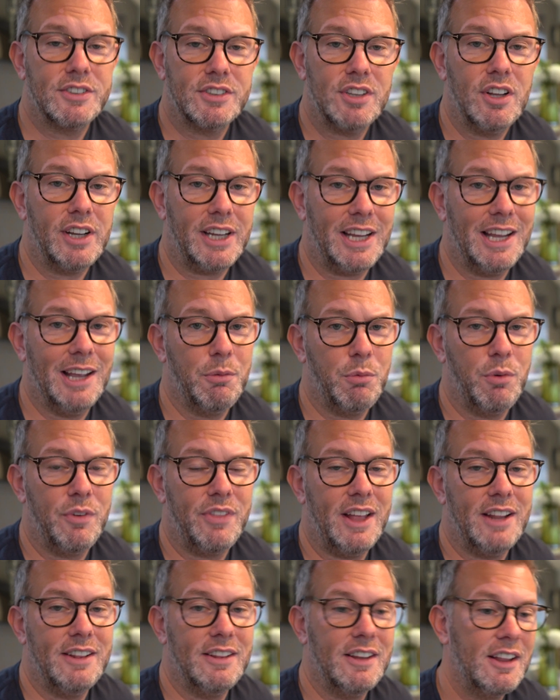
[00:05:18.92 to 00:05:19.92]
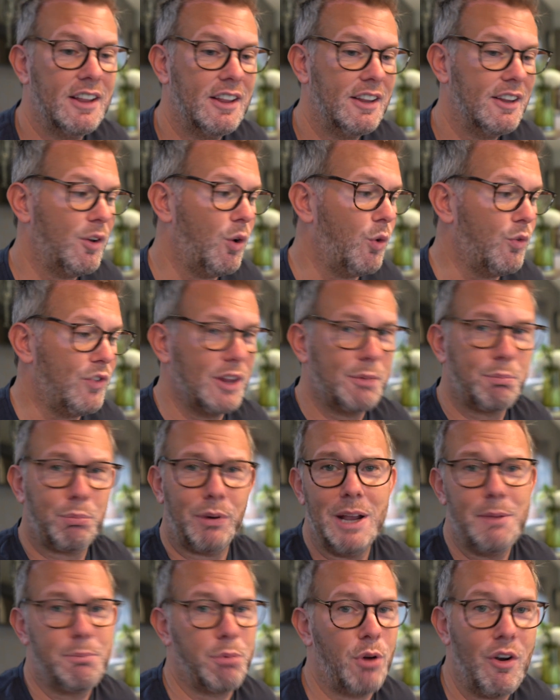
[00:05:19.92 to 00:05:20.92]
circuit, well then all this
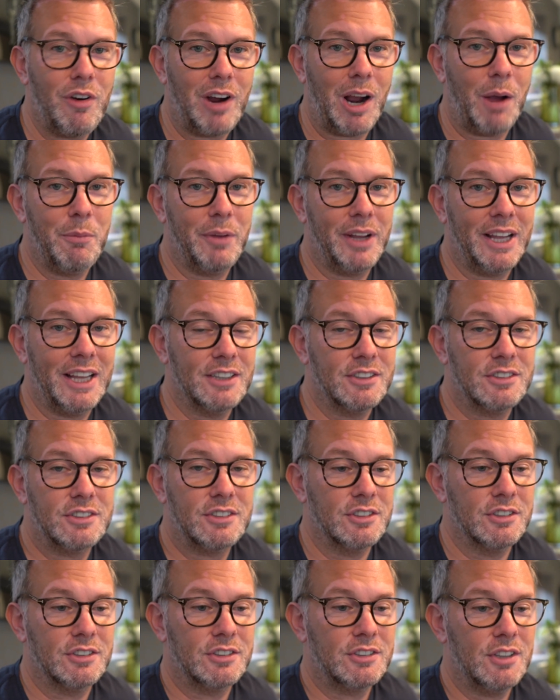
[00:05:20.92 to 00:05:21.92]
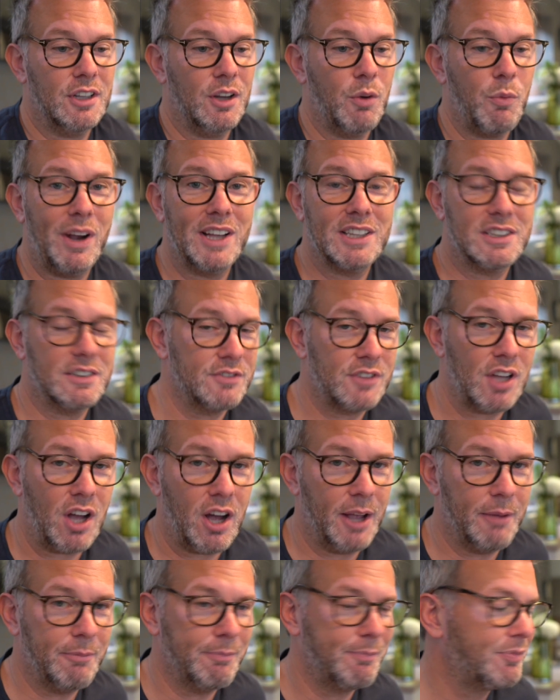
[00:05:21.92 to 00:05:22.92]
pre-programming is just a waste of
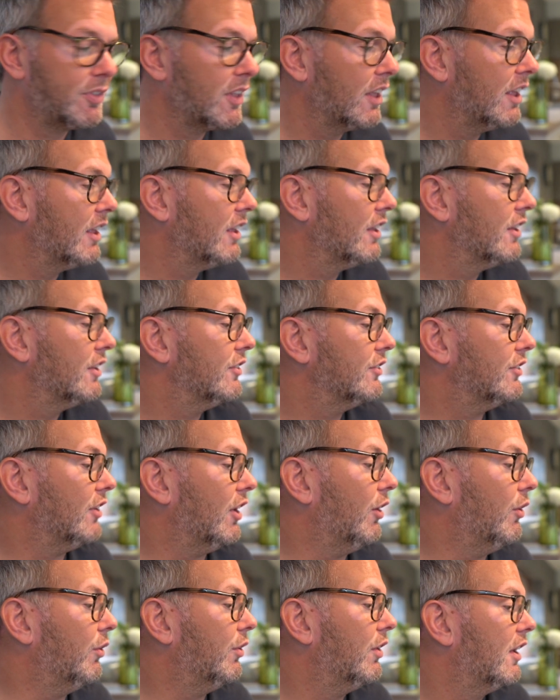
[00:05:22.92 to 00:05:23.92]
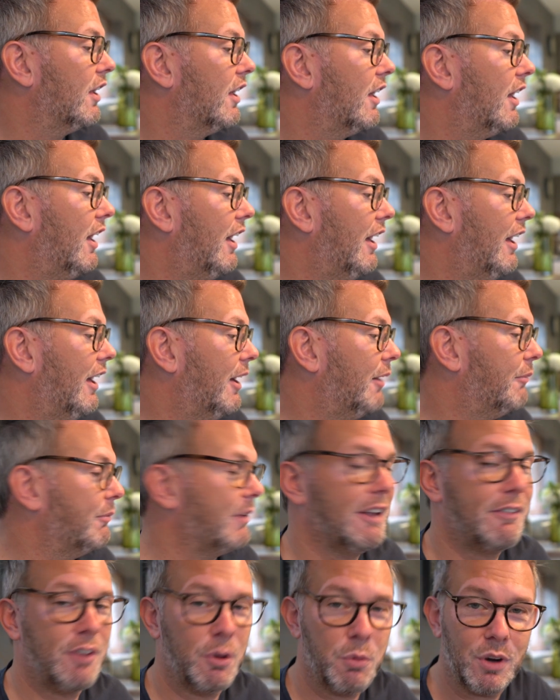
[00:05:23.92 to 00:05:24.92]
time. So
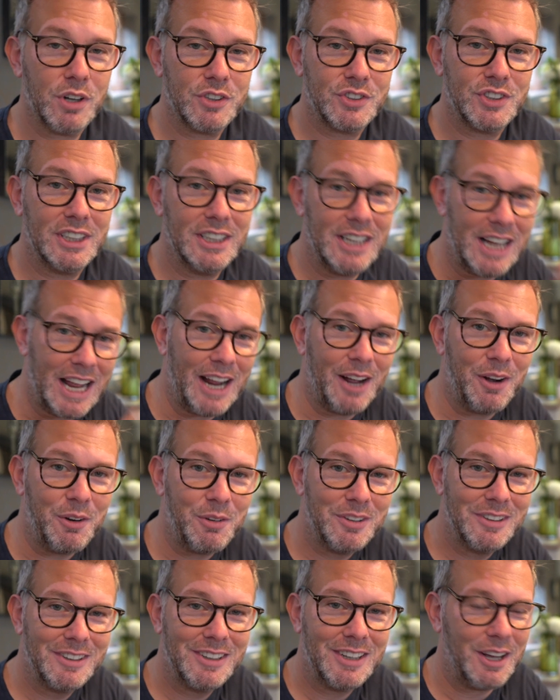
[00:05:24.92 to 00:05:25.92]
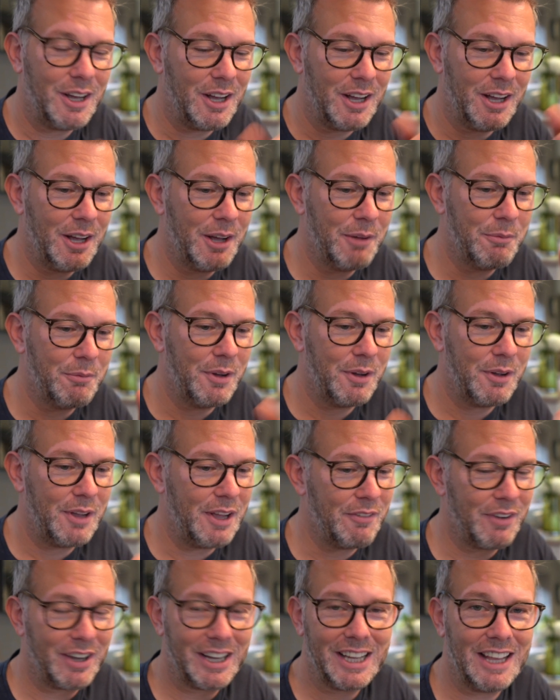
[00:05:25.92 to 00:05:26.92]
if you're watching now,
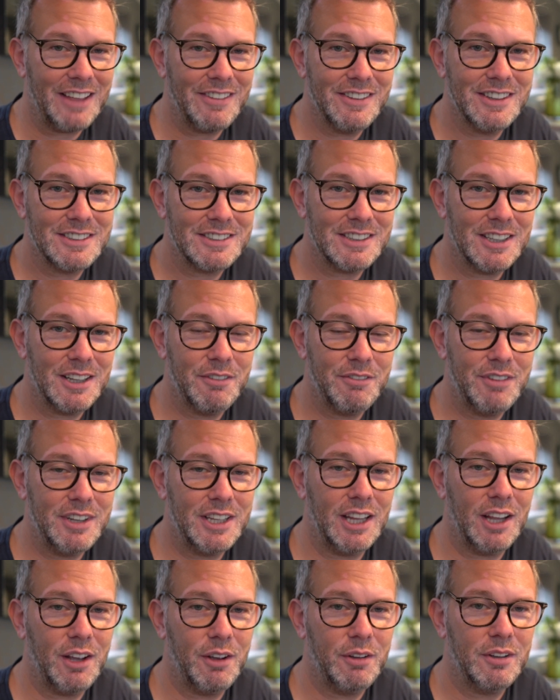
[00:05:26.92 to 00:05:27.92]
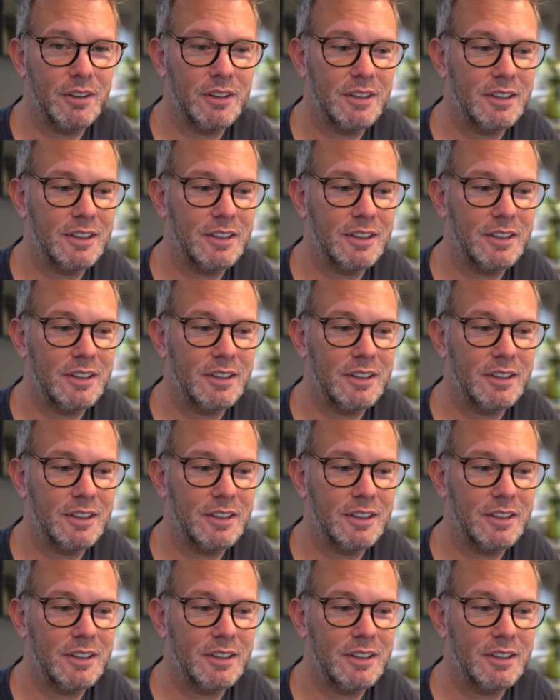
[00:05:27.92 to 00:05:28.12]
if I can get this video